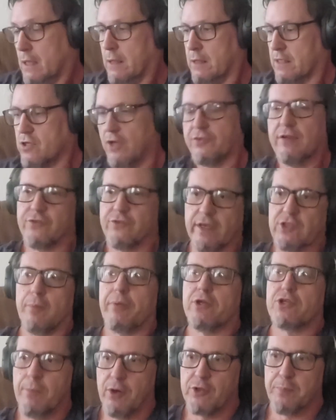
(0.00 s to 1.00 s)
This all sounds like
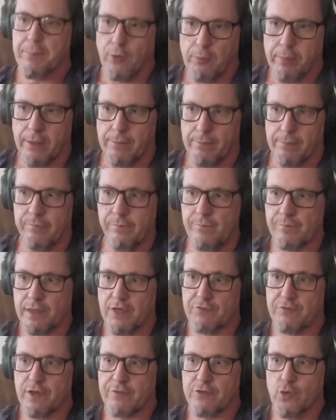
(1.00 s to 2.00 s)
gibberish to most people, but
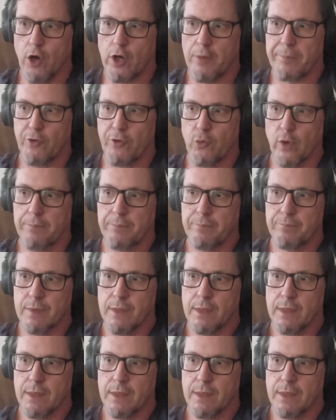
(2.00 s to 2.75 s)
if you are a pure one,